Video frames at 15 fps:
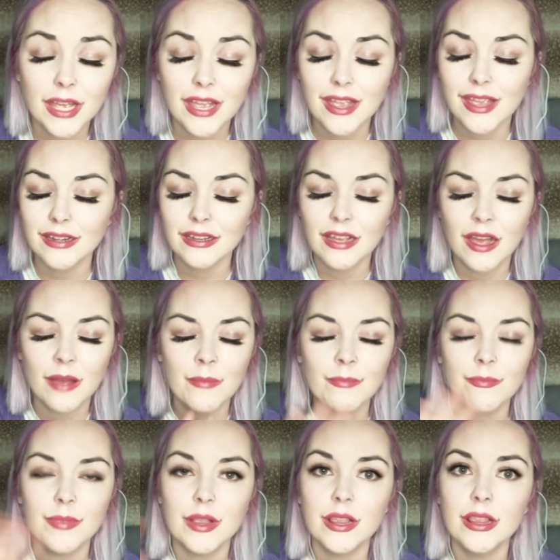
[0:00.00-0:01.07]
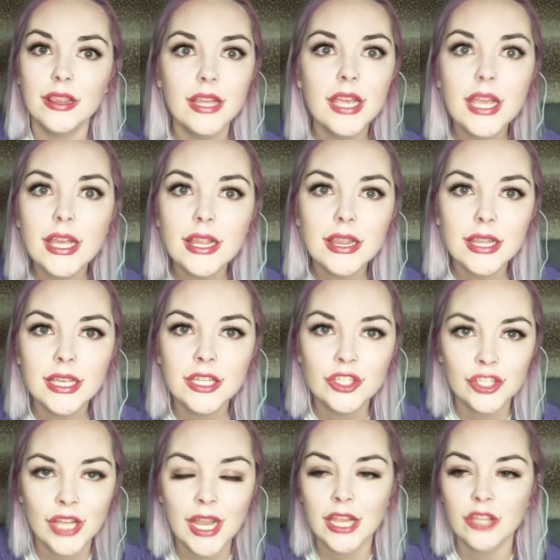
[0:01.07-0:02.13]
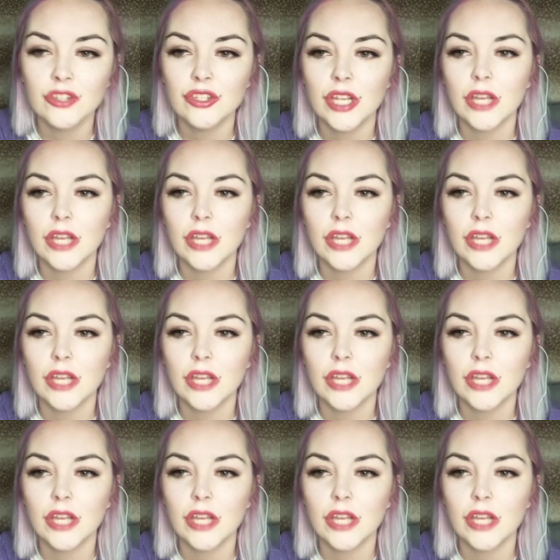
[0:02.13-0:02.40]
and completely change